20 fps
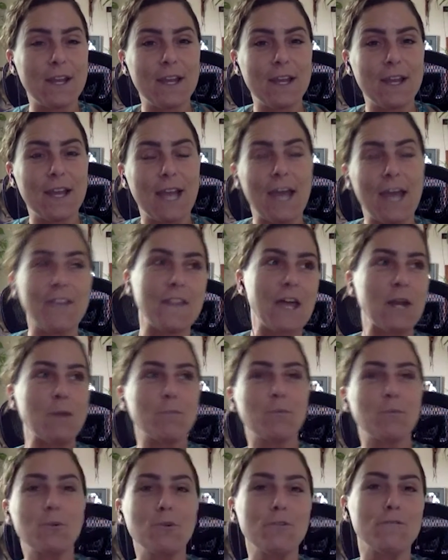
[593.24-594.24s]
And that
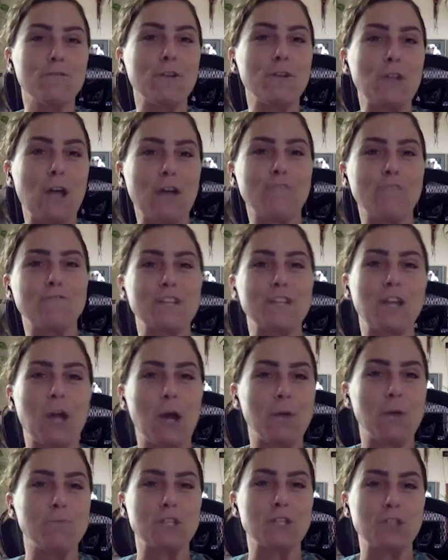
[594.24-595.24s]
approval often
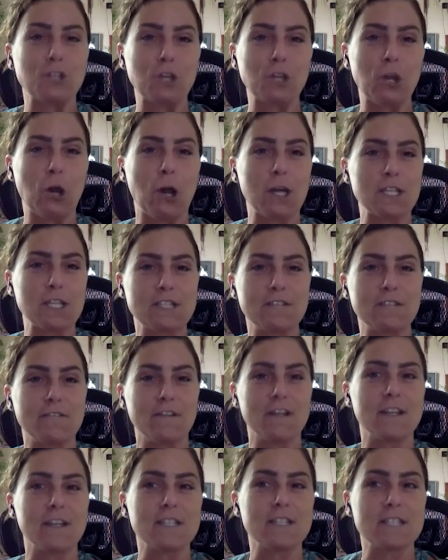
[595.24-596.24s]
comes at the cost of
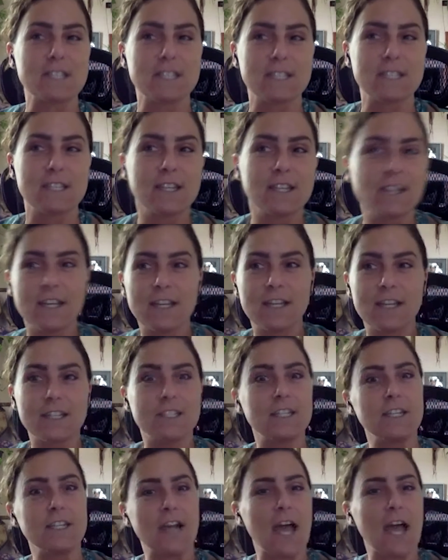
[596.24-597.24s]
us
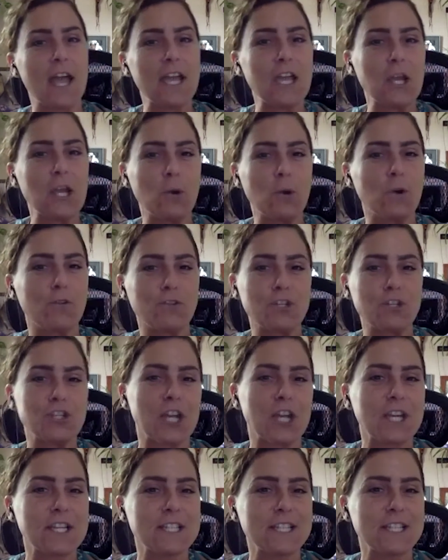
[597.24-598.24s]
denying or
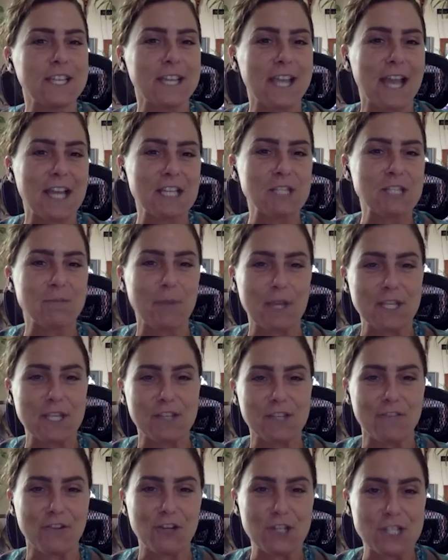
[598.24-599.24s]
rejecting aspects
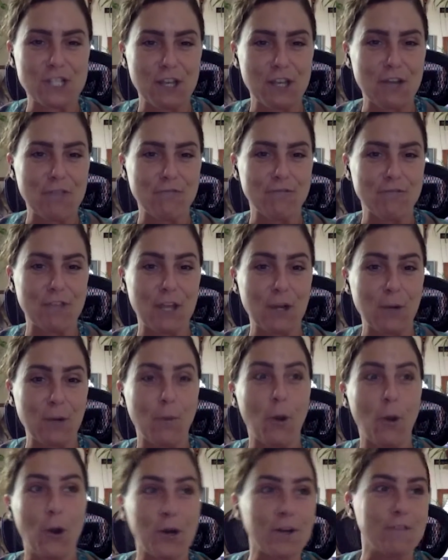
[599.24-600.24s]
of ourself that are
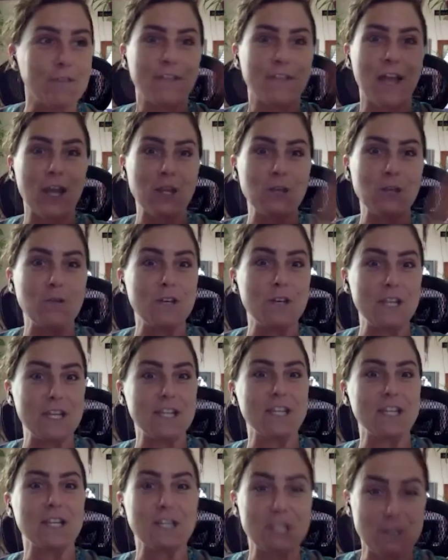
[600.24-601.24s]
part of that
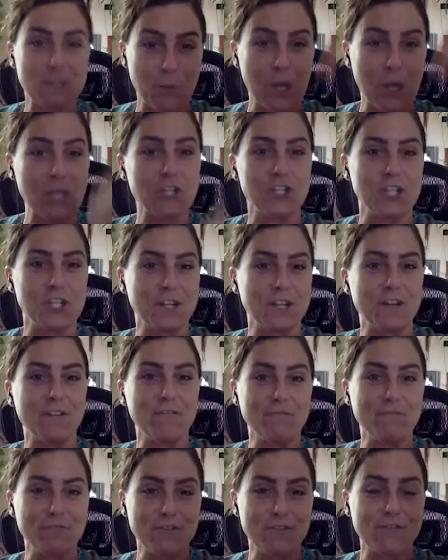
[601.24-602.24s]
unique expression
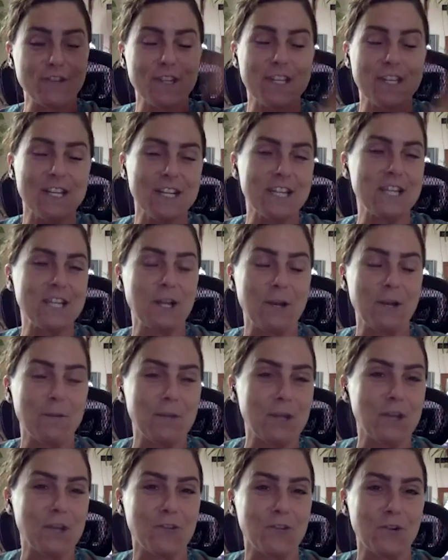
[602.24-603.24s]
of divinity
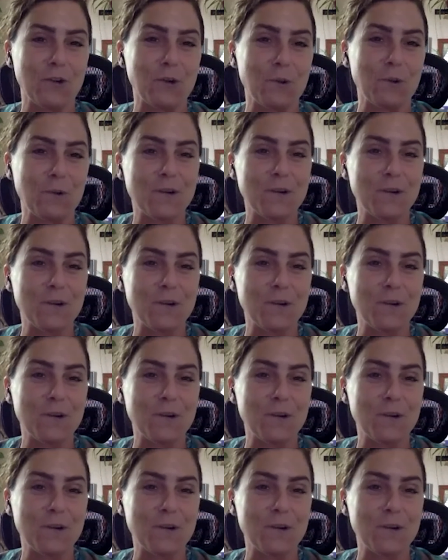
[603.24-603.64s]
coming through.